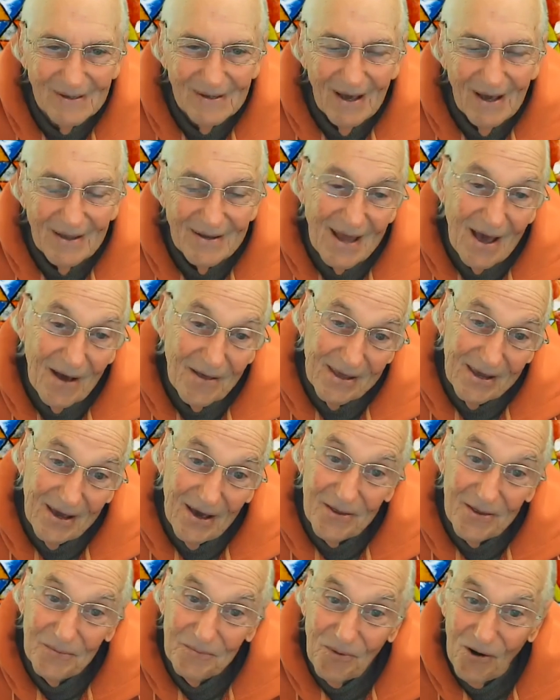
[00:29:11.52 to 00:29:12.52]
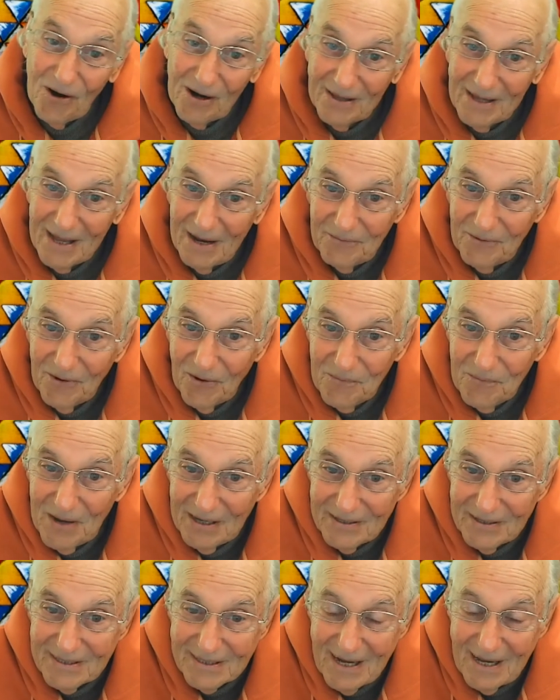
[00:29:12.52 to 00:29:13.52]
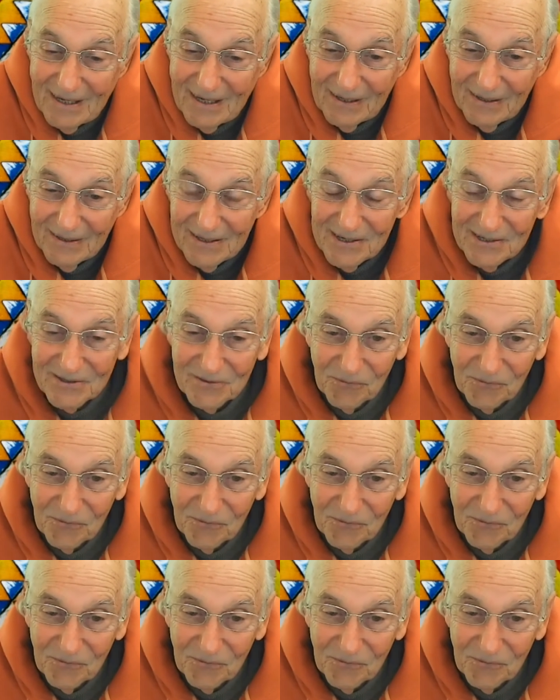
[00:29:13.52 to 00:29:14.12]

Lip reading: Now, the other part of that romance cycle is